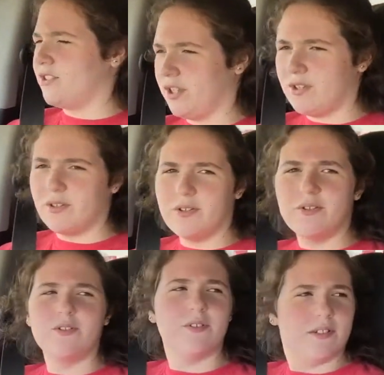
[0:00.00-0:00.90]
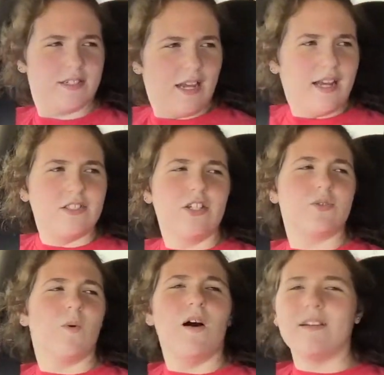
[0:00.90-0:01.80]
Two,
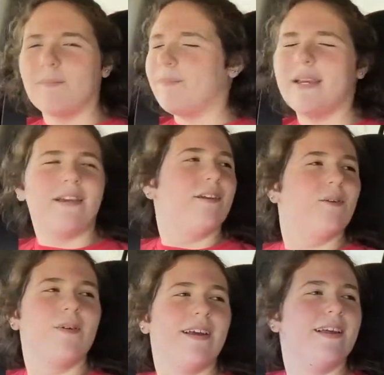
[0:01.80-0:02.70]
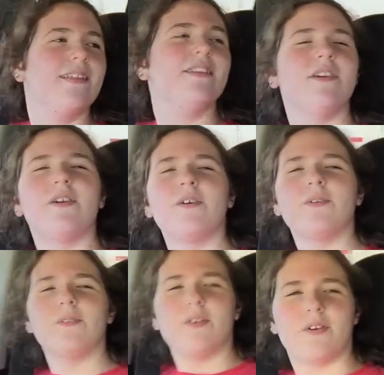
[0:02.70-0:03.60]
just wanna be with
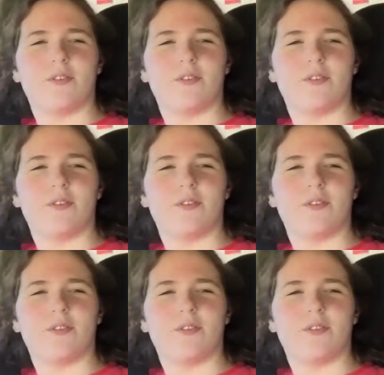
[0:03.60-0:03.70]
you.